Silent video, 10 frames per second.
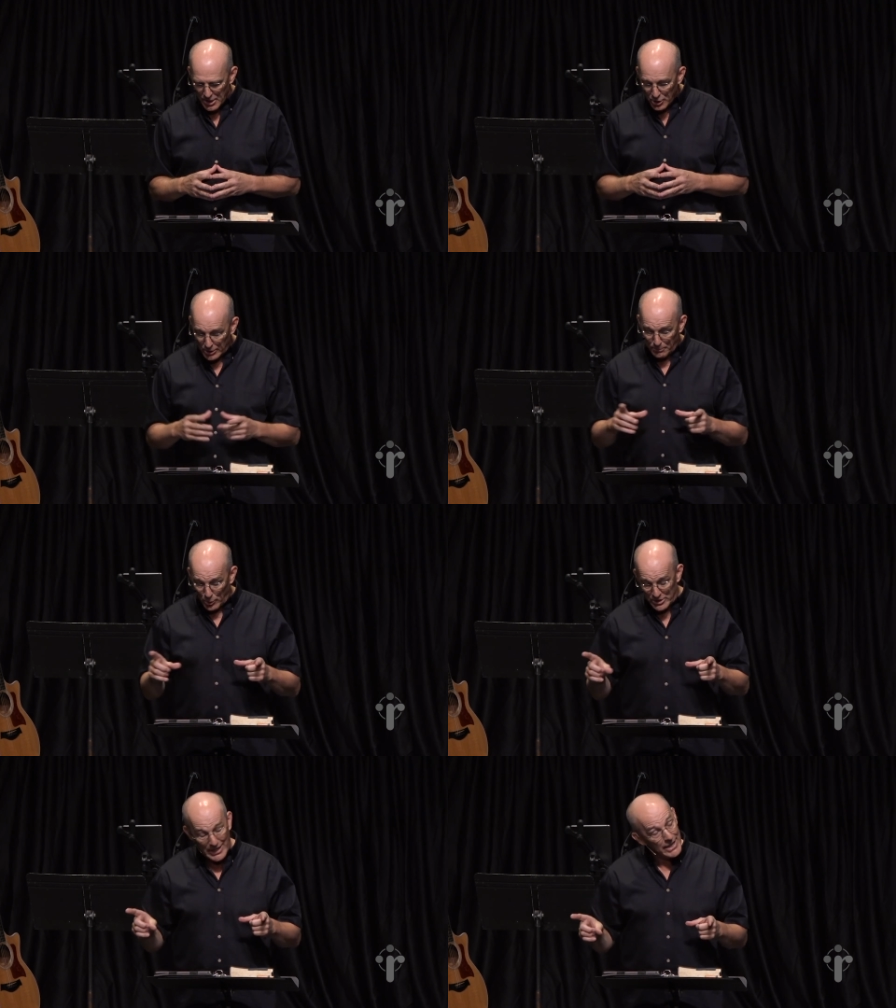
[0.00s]
You could
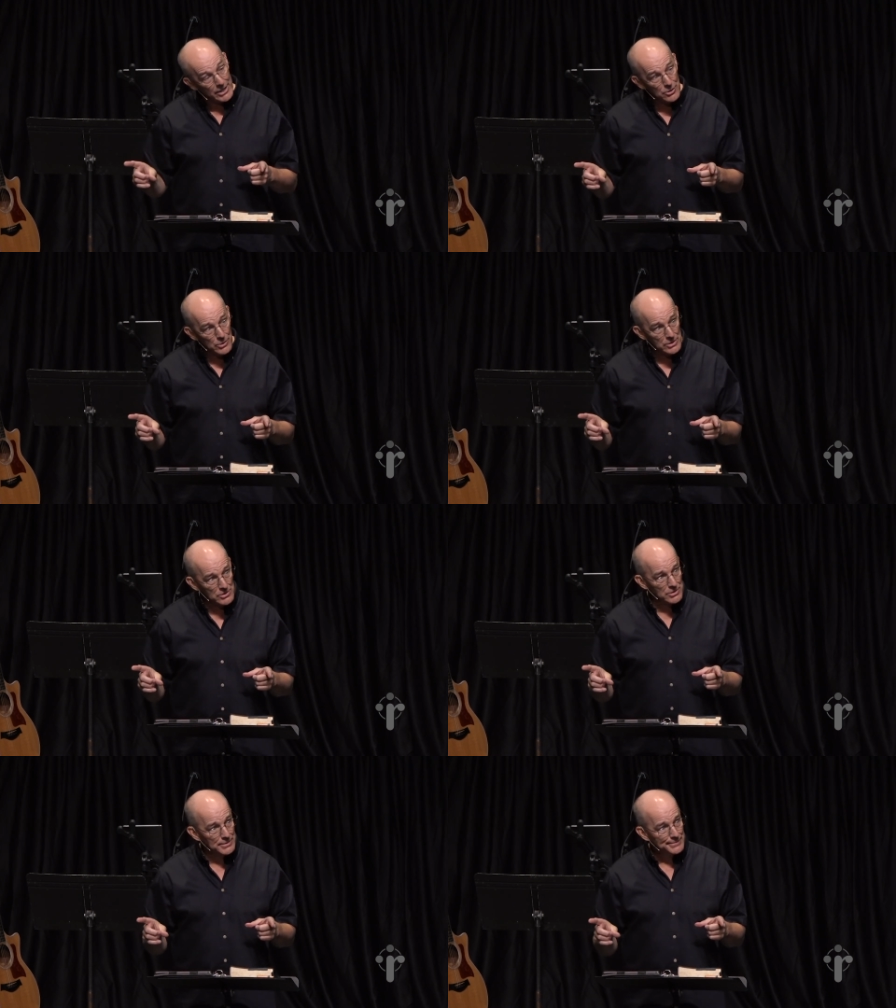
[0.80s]
point to
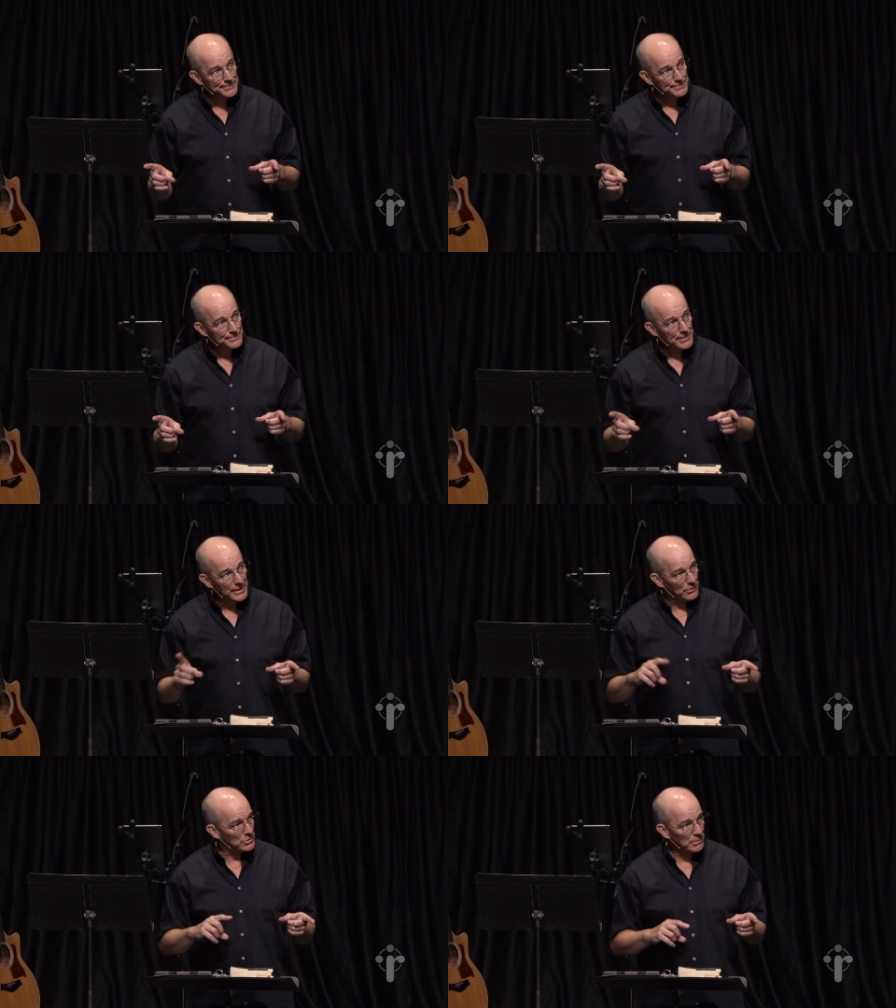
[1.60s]
ignorance,
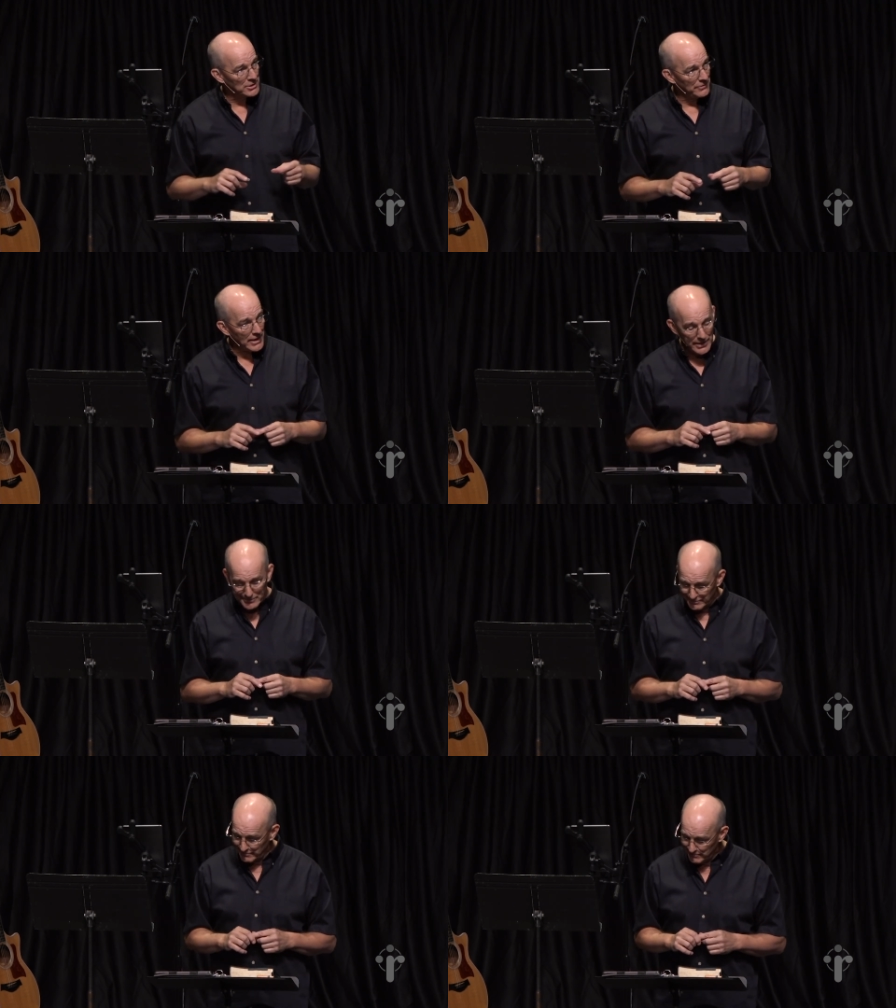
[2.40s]
and there was much of
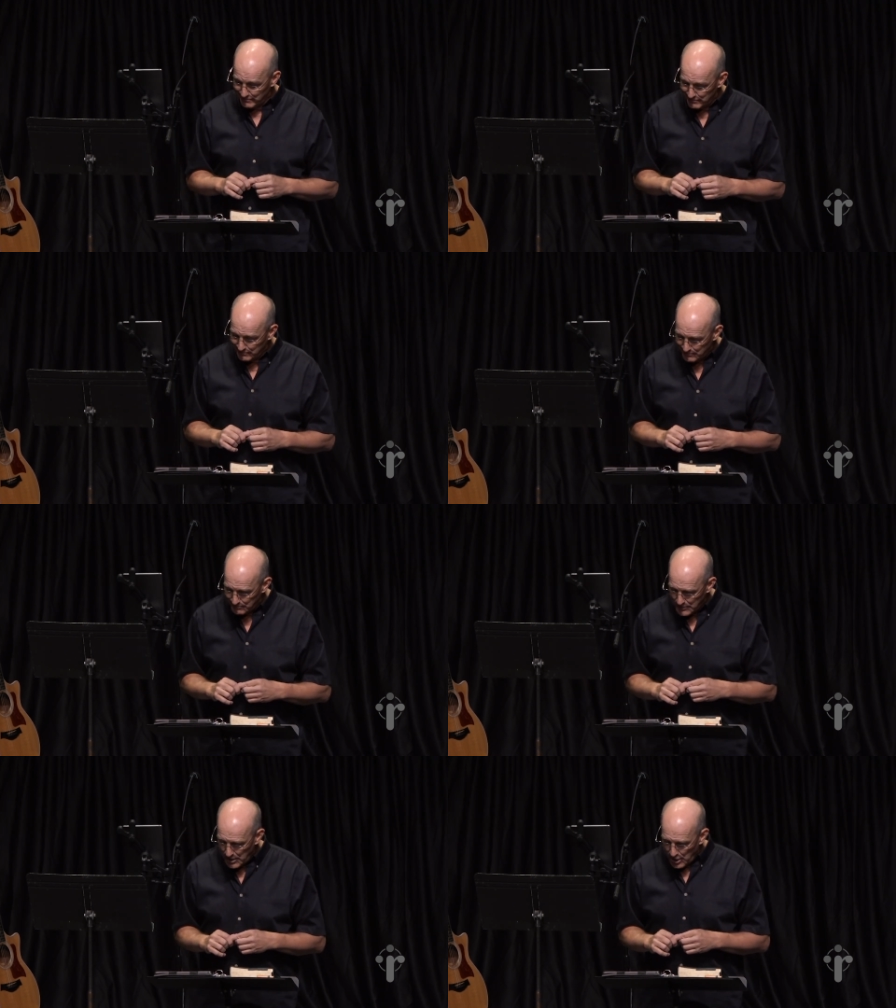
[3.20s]
that.
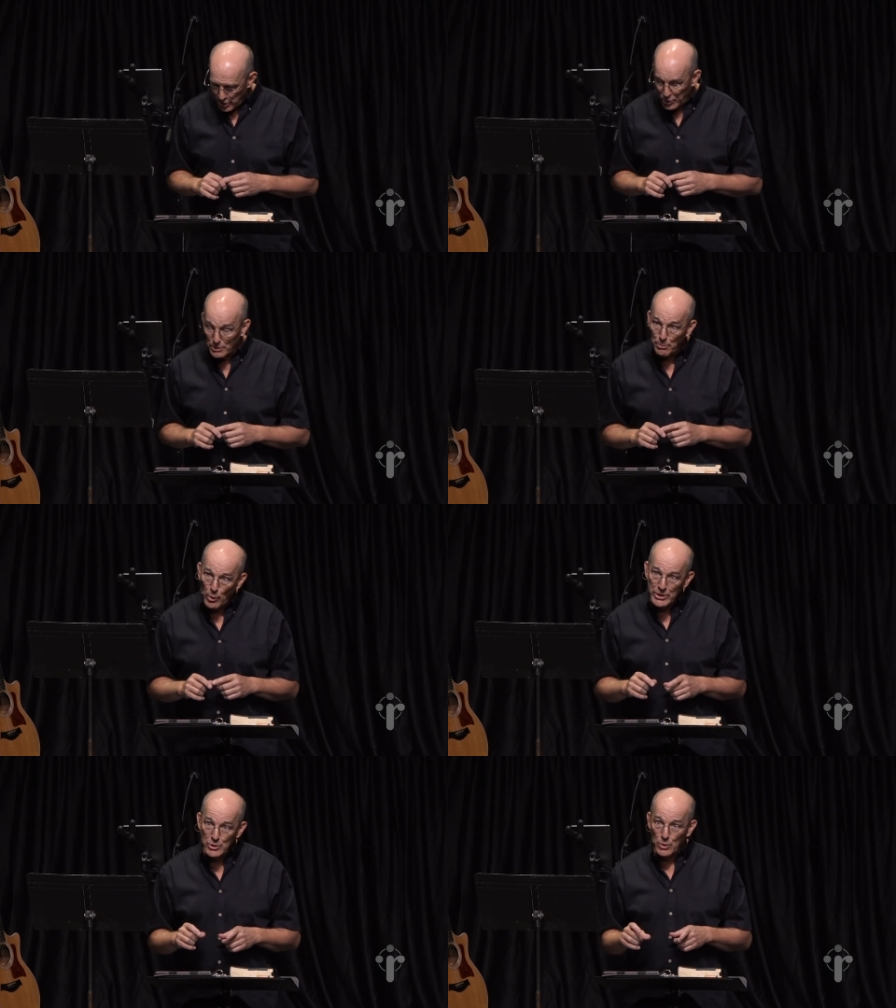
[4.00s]
You could
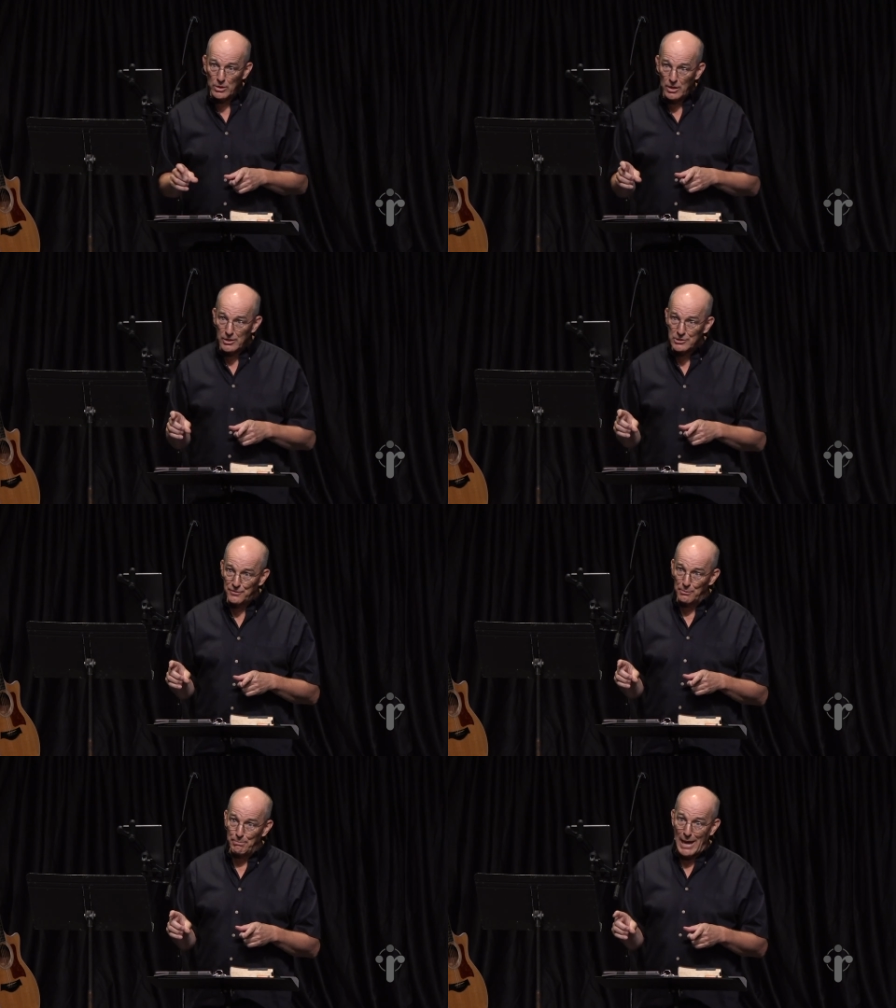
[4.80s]
point to a lust
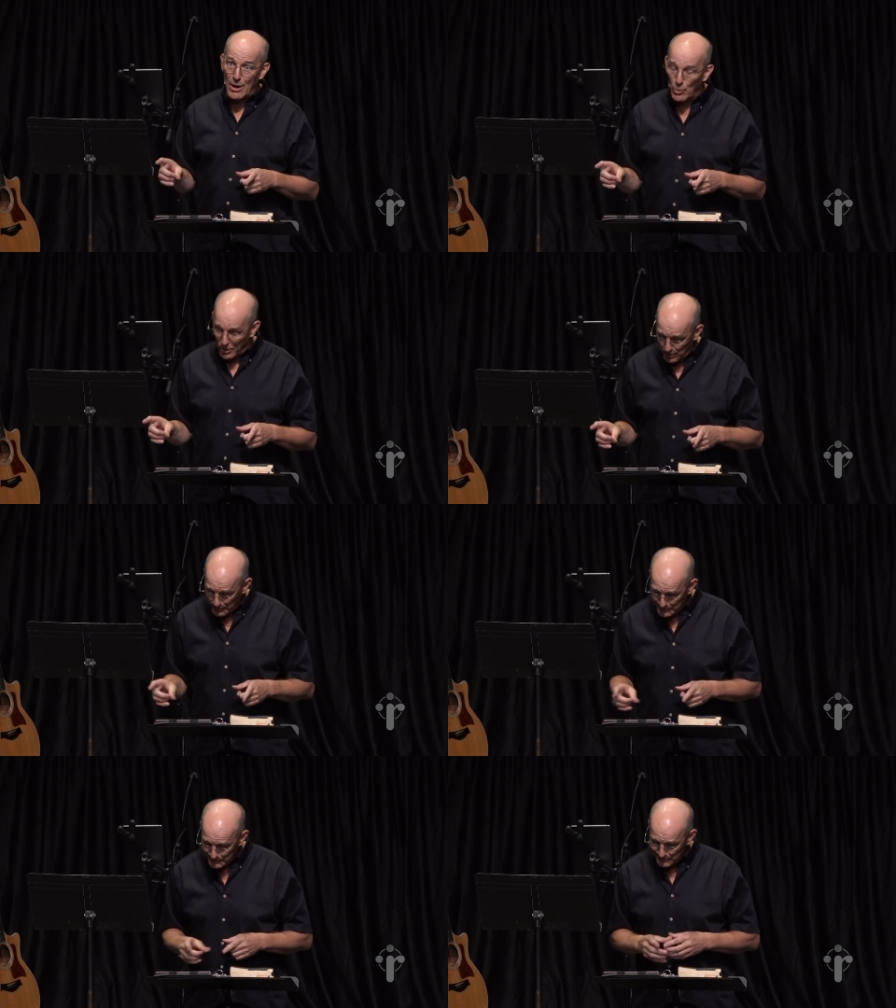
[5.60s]
for power,
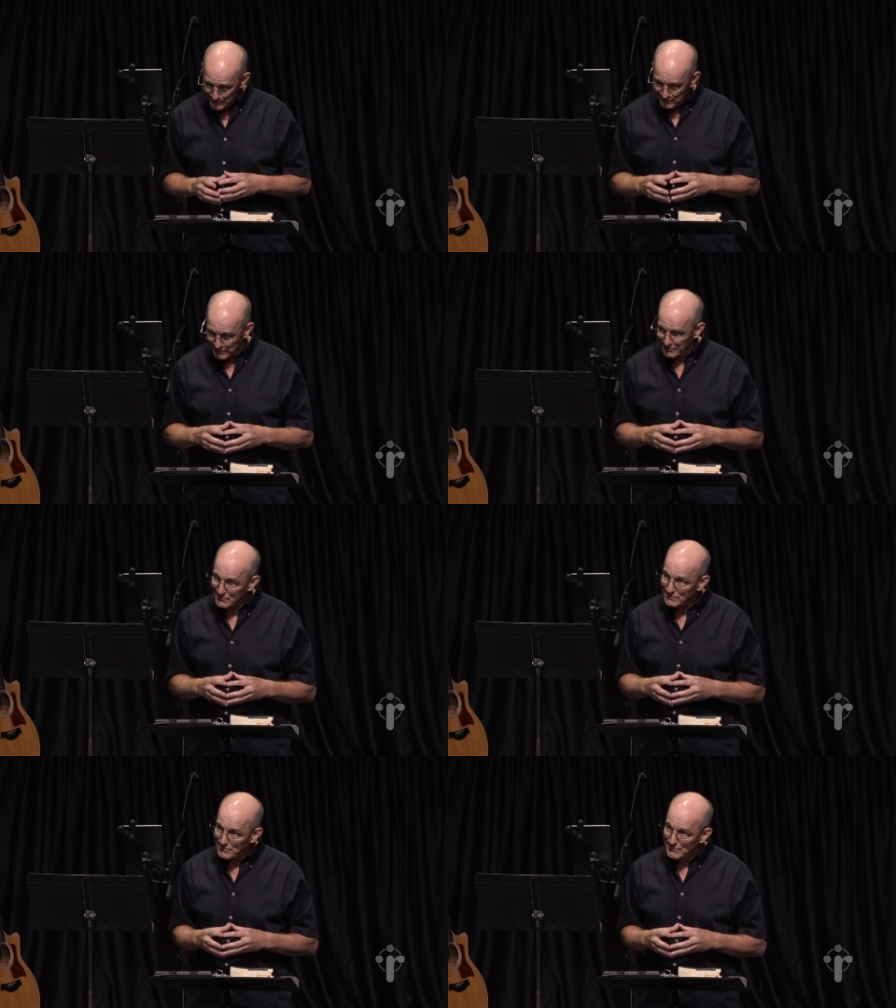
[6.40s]

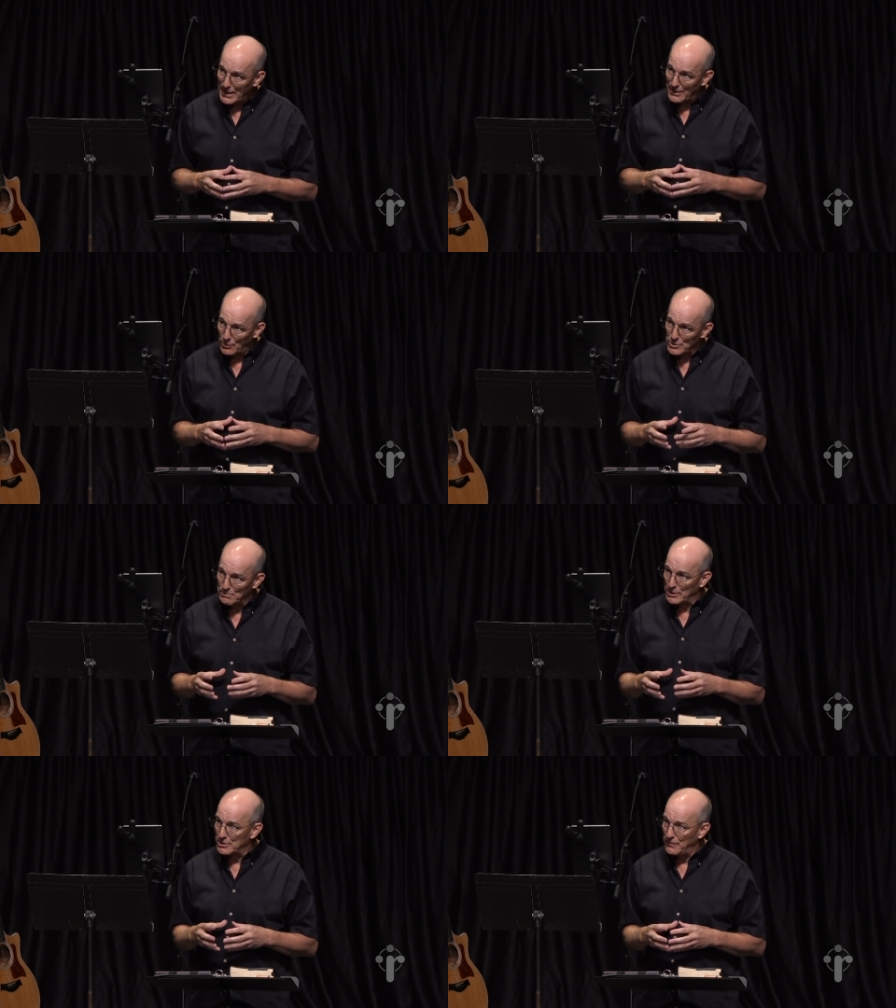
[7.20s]
and there was
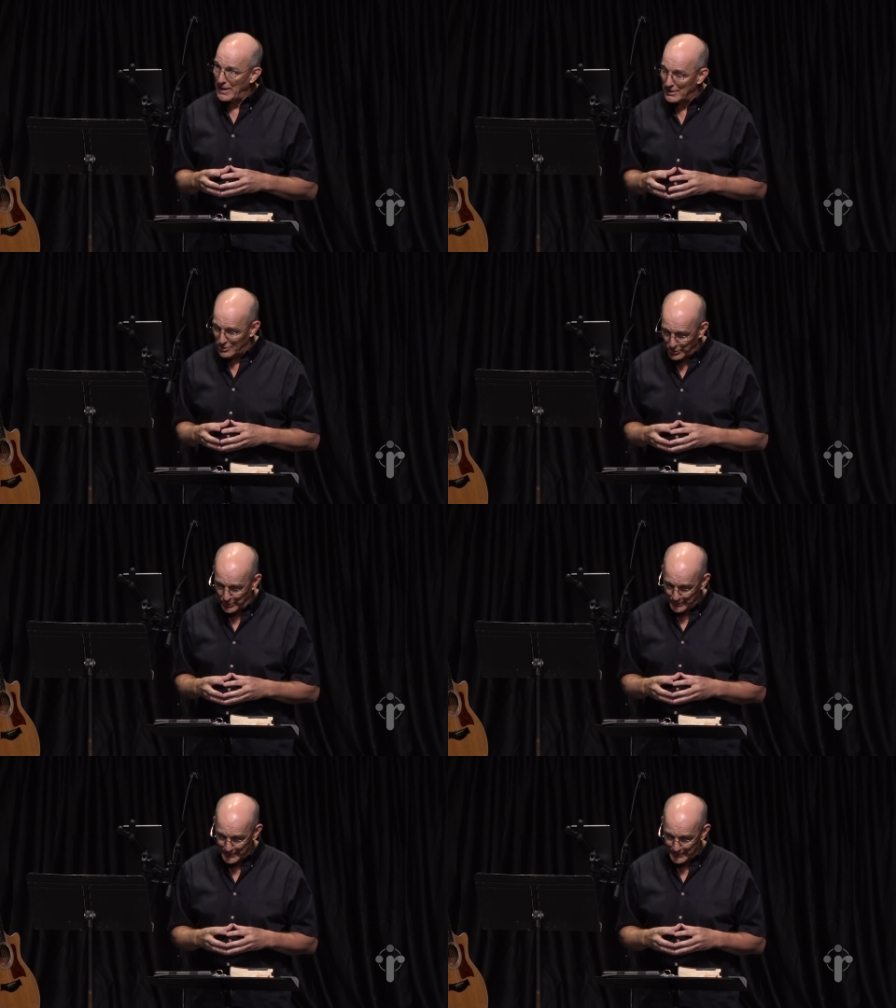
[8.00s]
much of that too.